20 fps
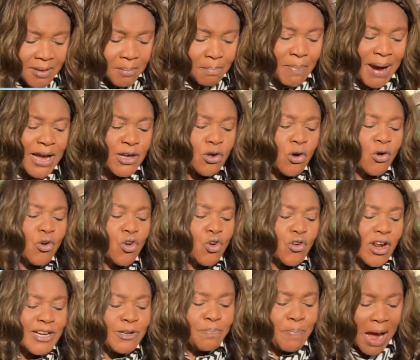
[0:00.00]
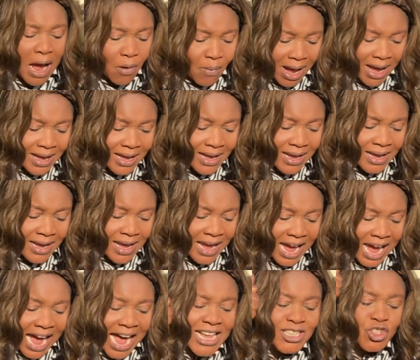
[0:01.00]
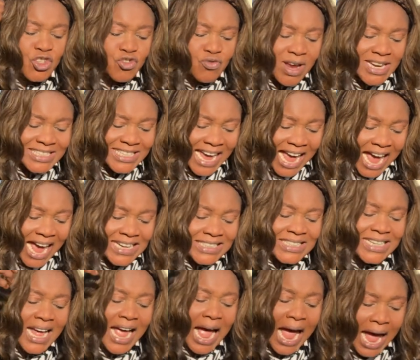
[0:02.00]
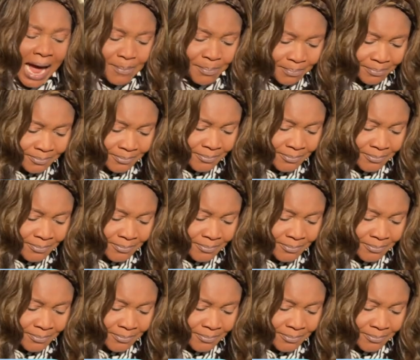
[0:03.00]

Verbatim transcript: by your great power and stretched out arm.